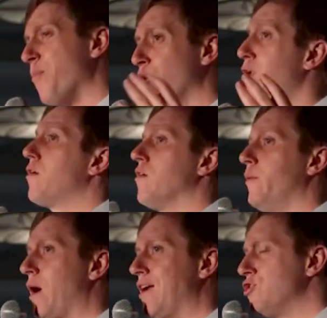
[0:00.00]

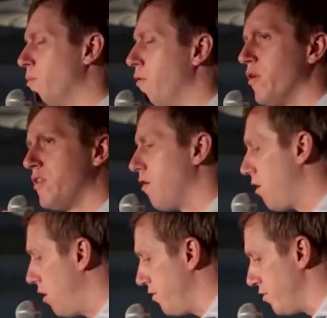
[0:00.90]
particularly Brad Sherman, but there
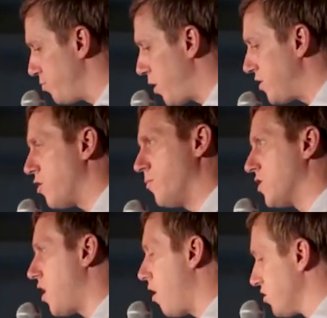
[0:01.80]
are others. Brad
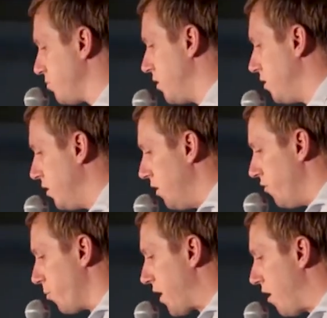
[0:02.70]
Sherman's a congressman
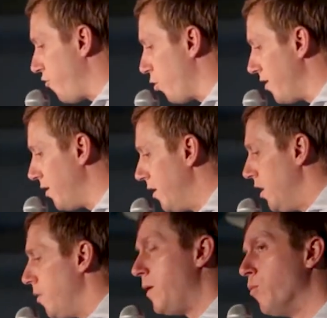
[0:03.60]
from California.
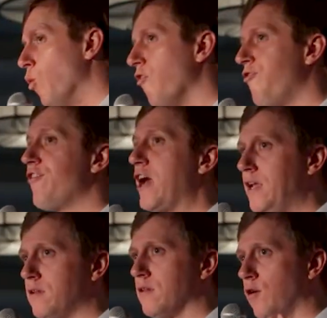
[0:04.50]
People will
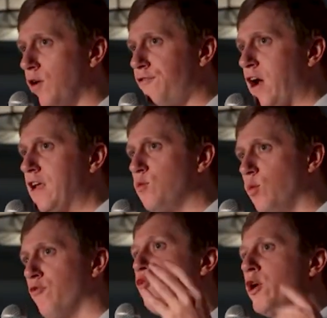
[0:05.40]
fight, literally fight
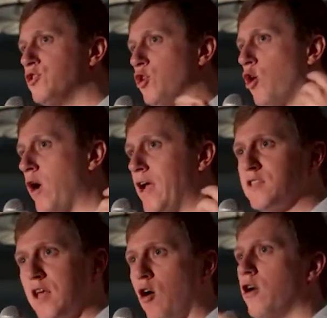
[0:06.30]
to infringe our rights. They